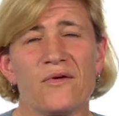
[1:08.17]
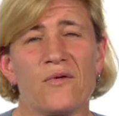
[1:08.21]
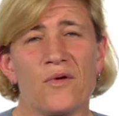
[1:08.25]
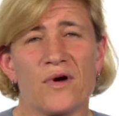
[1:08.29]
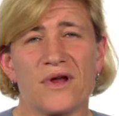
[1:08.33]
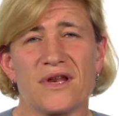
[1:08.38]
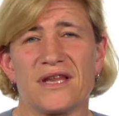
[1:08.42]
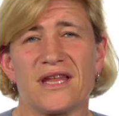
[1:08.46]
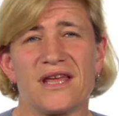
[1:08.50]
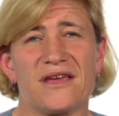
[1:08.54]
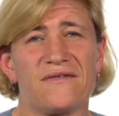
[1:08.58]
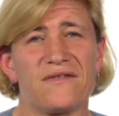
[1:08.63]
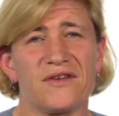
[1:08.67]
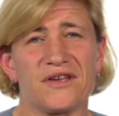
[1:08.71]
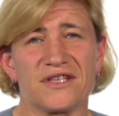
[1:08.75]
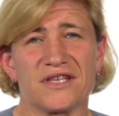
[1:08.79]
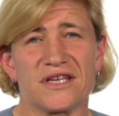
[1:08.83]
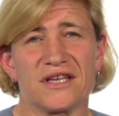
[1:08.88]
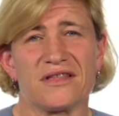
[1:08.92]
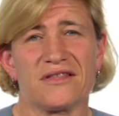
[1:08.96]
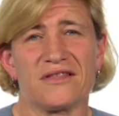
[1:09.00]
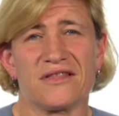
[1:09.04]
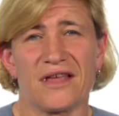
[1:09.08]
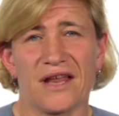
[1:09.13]
a one-day
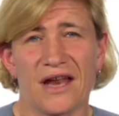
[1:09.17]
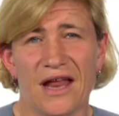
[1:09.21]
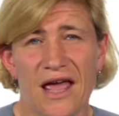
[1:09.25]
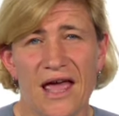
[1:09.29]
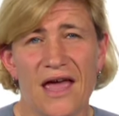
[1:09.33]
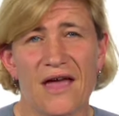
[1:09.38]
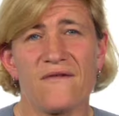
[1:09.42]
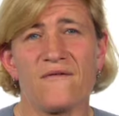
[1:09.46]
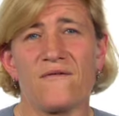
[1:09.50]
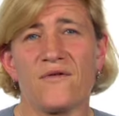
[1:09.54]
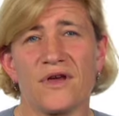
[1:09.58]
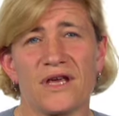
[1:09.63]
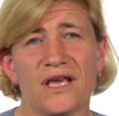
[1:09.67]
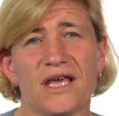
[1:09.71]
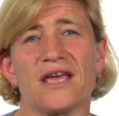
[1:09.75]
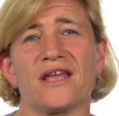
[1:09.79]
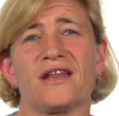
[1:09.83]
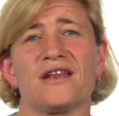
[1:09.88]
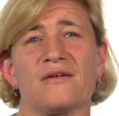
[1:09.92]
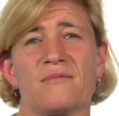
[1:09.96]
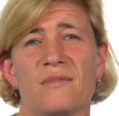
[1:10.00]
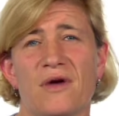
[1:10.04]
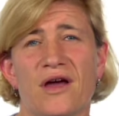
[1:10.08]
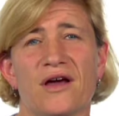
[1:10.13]
vision that every
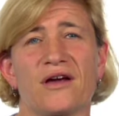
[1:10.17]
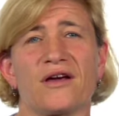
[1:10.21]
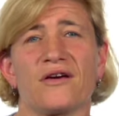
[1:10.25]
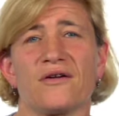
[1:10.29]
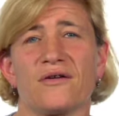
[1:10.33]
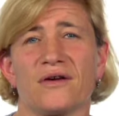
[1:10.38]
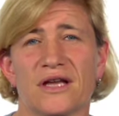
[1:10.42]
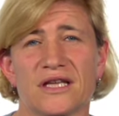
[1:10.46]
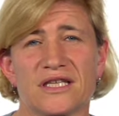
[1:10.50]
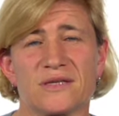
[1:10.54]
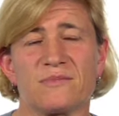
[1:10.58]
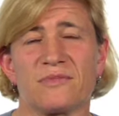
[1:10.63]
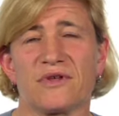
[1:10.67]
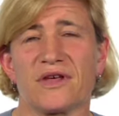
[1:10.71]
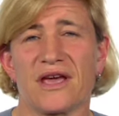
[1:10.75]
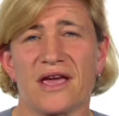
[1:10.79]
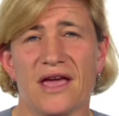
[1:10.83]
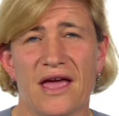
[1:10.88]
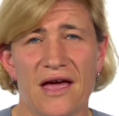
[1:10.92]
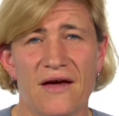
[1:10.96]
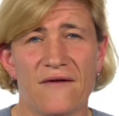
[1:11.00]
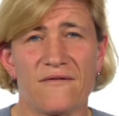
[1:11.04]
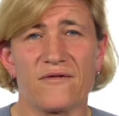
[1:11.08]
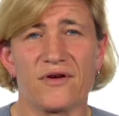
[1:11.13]
kid in America will get to
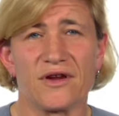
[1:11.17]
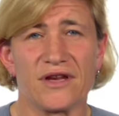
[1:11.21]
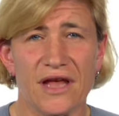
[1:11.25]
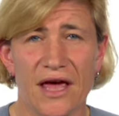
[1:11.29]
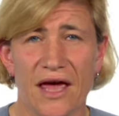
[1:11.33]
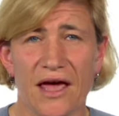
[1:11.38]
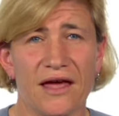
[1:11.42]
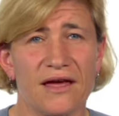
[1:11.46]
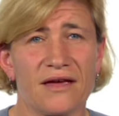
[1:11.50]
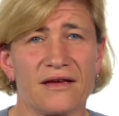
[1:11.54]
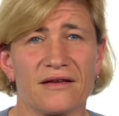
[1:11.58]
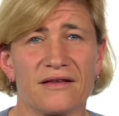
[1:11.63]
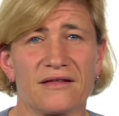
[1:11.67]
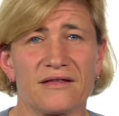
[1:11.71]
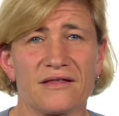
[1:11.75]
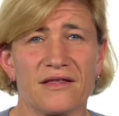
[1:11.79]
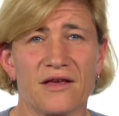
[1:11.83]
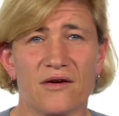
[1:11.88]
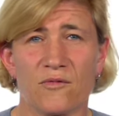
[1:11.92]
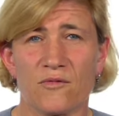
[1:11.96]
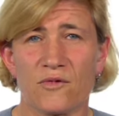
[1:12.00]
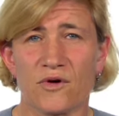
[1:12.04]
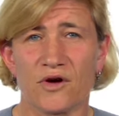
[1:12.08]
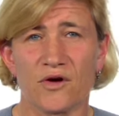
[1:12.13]
play every day,
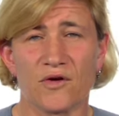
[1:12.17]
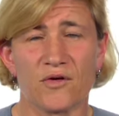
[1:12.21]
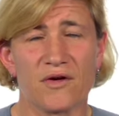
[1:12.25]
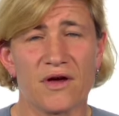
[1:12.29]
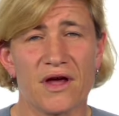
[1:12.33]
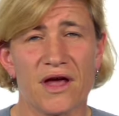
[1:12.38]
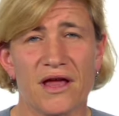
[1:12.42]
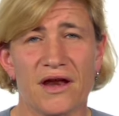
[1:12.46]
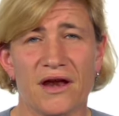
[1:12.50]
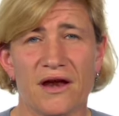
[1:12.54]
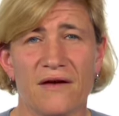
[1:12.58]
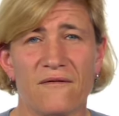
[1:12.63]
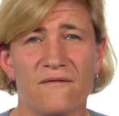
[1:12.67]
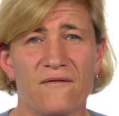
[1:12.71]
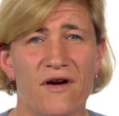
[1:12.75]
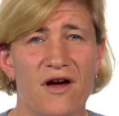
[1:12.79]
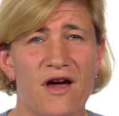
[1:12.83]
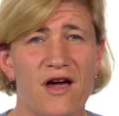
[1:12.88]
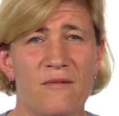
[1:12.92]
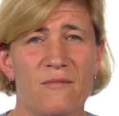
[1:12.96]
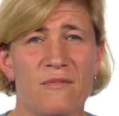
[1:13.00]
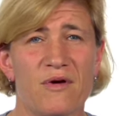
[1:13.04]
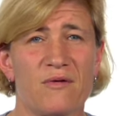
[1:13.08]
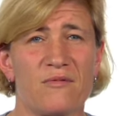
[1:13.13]
that will create an
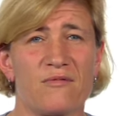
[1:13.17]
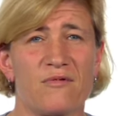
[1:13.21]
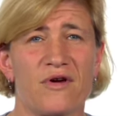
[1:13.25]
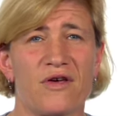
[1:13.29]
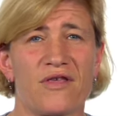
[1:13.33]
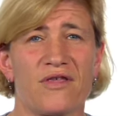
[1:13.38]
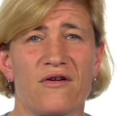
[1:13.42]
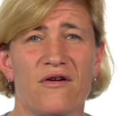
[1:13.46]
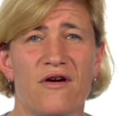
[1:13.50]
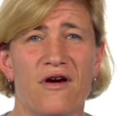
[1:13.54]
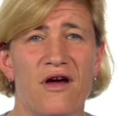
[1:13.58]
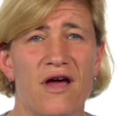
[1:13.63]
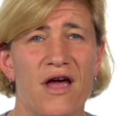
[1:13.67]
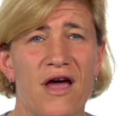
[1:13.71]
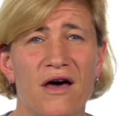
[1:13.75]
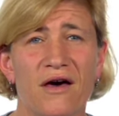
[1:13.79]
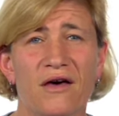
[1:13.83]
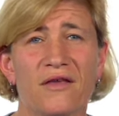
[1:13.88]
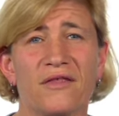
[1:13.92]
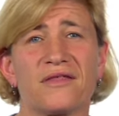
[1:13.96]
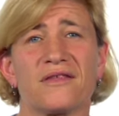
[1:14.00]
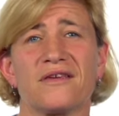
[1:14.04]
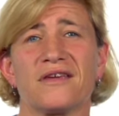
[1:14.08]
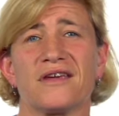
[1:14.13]
environment where there are
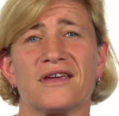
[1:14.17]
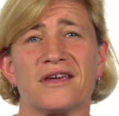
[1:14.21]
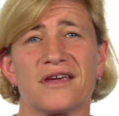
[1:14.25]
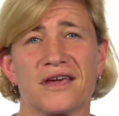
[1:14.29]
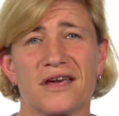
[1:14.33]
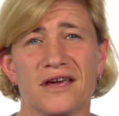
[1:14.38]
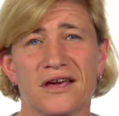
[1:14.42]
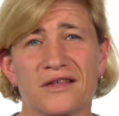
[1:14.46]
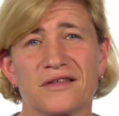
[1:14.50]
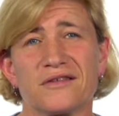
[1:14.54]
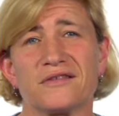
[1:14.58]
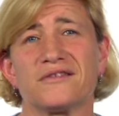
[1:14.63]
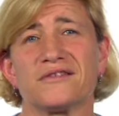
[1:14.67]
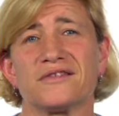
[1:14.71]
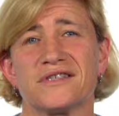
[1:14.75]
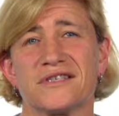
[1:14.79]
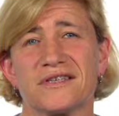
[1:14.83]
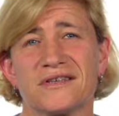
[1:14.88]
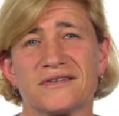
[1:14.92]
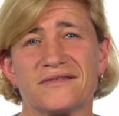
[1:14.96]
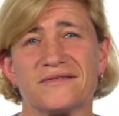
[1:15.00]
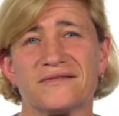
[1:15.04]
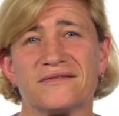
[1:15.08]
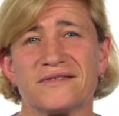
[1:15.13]
healthy,
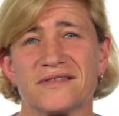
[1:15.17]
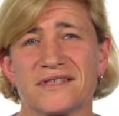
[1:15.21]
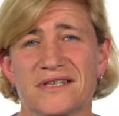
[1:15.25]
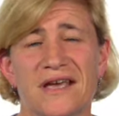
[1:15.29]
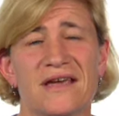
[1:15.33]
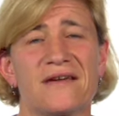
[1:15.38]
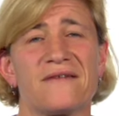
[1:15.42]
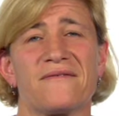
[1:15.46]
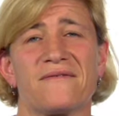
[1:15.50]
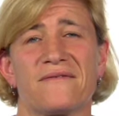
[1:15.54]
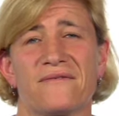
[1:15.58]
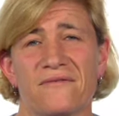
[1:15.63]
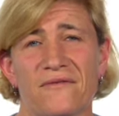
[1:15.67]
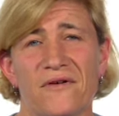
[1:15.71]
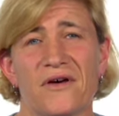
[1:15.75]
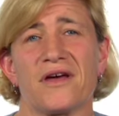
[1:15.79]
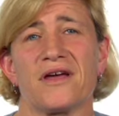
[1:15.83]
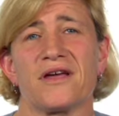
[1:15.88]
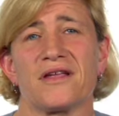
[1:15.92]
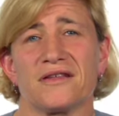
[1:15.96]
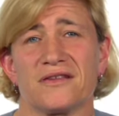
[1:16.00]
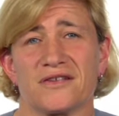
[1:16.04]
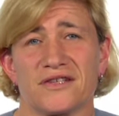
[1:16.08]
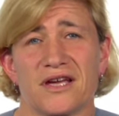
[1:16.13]
inclusive, safe,
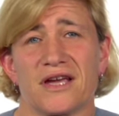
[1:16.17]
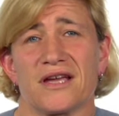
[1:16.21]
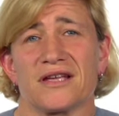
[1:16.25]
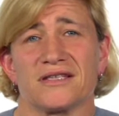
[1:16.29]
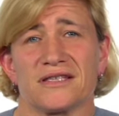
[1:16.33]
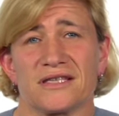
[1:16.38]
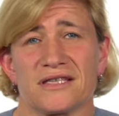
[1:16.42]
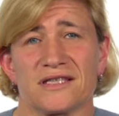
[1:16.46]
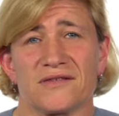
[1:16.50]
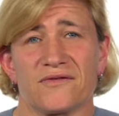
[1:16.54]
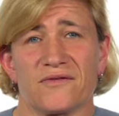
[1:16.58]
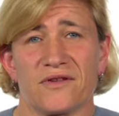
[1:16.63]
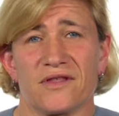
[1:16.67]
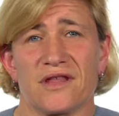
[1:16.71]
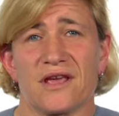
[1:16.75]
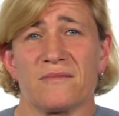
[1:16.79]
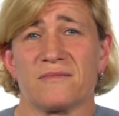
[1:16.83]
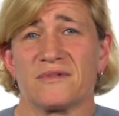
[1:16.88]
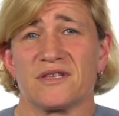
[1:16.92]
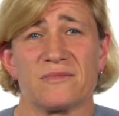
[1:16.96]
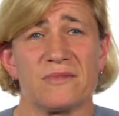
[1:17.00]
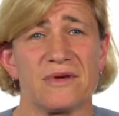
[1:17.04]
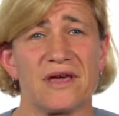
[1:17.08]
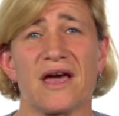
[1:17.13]
fun chances for
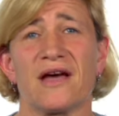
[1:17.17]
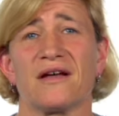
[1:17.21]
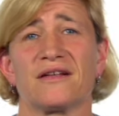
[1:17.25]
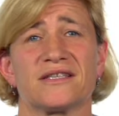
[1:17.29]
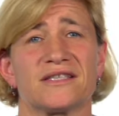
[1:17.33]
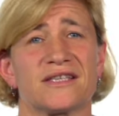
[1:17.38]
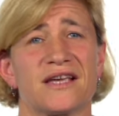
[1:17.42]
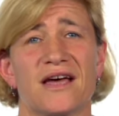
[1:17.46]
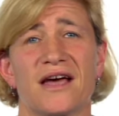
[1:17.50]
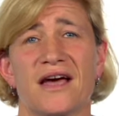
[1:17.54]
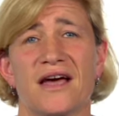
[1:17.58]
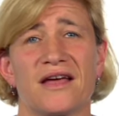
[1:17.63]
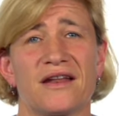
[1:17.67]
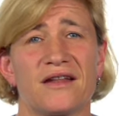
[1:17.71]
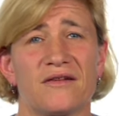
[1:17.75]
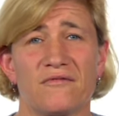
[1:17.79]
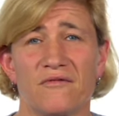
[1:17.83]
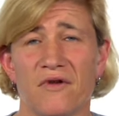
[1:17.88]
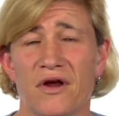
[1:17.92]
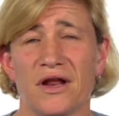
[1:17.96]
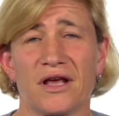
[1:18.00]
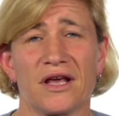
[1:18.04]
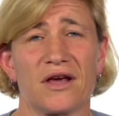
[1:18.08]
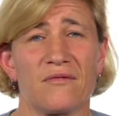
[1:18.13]
them to be outside and
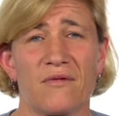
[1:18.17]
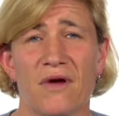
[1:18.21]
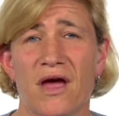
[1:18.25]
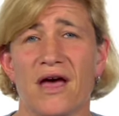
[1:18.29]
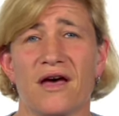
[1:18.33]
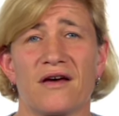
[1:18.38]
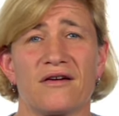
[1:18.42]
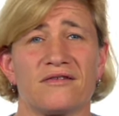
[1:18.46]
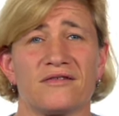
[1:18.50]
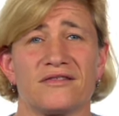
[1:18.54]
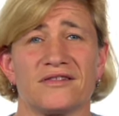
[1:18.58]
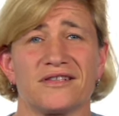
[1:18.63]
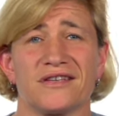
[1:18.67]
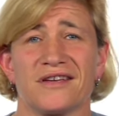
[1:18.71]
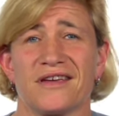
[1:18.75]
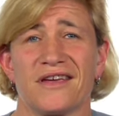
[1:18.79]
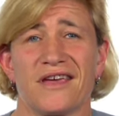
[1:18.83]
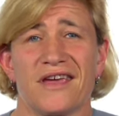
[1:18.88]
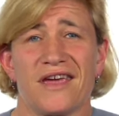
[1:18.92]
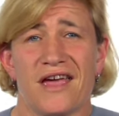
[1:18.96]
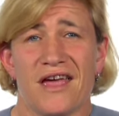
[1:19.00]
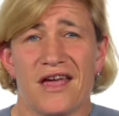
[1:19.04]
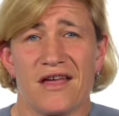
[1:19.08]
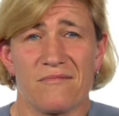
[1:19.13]
running around
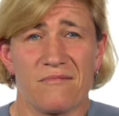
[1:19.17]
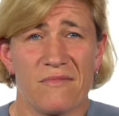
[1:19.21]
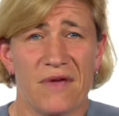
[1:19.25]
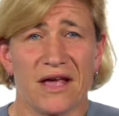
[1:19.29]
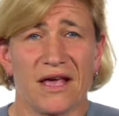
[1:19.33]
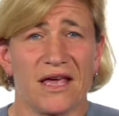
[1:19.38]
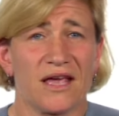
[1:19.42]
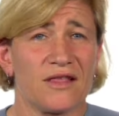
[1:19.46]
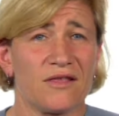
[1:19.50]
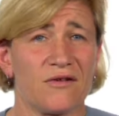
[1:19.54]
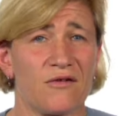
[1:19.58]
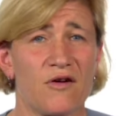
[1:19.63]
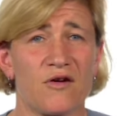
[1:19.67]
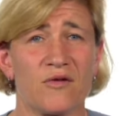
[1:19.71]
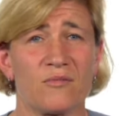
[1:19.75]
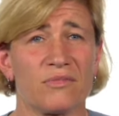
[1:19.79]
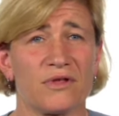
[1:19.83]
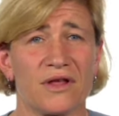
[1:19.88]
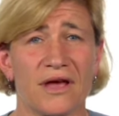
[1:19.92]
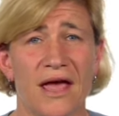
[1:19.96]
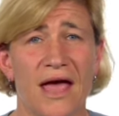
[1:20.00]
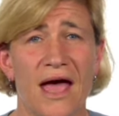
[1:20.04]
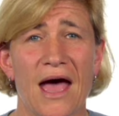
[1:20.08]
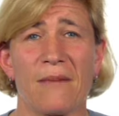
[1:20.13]
and making their own
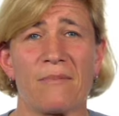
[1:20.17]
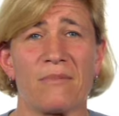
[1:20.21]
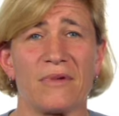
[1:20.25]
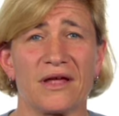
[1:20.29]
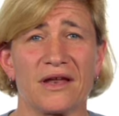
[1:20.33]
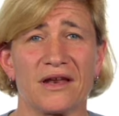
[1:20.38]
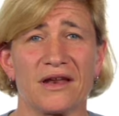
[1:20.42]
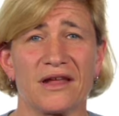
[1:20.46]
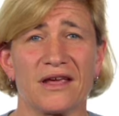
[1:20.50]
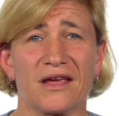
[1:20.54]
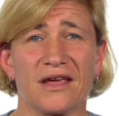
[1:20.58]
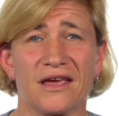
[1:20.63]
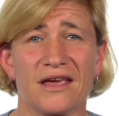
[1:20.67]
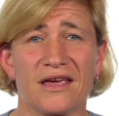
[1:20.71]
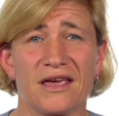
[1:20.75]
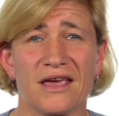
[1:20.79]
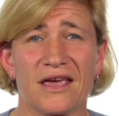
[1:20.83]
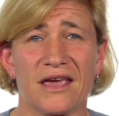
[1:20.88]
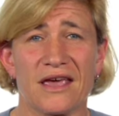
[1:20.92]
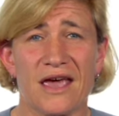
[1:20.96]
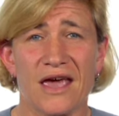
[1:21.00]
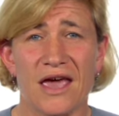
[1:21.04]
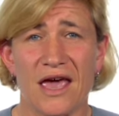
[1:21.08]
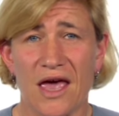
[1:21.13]
play happen.
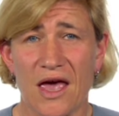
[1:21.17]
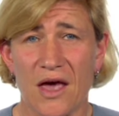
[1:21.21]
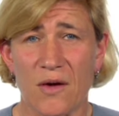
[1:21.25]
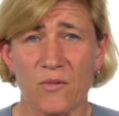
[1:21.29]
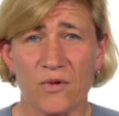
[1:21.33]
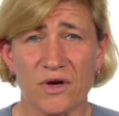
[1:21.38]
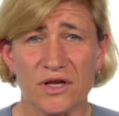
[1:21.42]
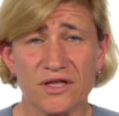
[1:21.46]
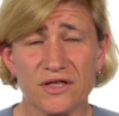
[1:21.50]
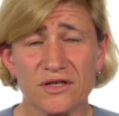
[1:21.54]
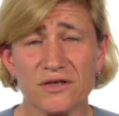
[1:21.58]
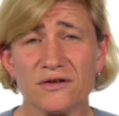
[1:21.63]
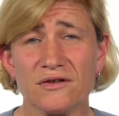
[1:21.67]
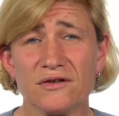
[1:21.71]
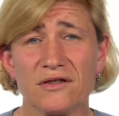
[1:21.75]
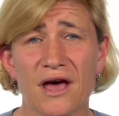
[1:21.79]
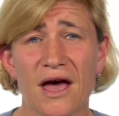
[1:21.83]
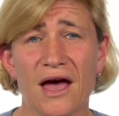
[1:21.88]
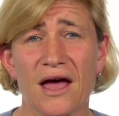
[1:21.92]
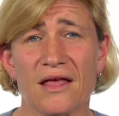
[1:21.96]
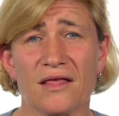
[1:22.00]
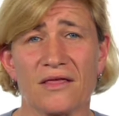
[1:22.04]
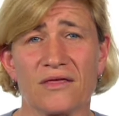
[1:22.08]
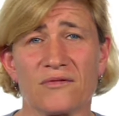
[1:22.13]
And we do
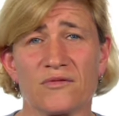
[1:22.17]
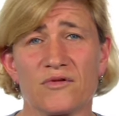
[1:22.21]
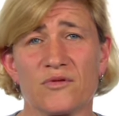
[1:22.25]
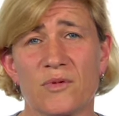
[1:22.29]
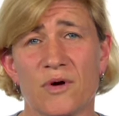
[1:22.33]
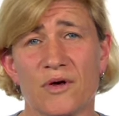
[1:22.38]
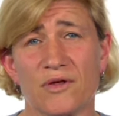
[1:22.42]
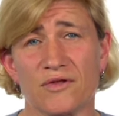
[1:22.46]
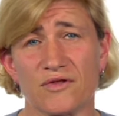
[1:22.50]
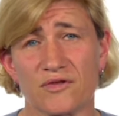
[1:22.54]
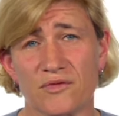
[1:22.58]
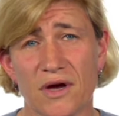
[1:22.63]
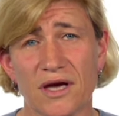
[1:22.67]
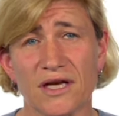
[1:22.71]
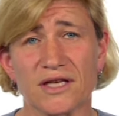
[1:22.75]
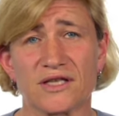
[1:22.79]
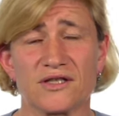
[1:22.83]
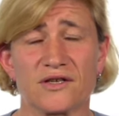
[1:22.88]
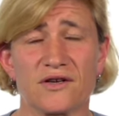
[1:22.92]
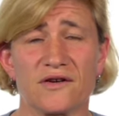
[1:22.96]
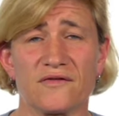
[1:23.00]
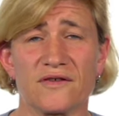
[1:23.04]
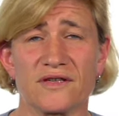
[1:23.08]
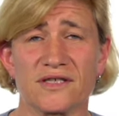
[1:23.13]
that through both direct
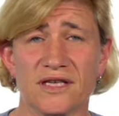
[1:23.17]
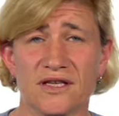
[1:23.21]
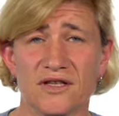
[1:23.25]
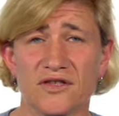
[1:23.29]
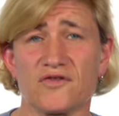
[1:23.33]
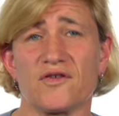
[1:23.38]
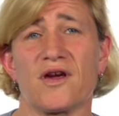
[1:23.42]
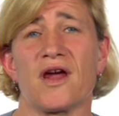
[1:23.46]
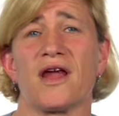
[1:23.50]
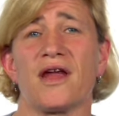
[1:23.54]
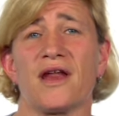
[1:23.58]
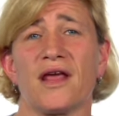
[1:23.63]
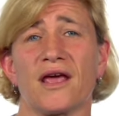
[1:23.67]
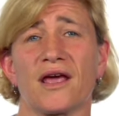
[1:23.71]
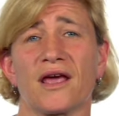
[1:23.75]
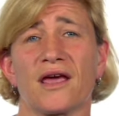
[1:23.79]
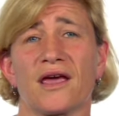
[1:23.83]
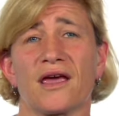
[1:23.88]
service and training.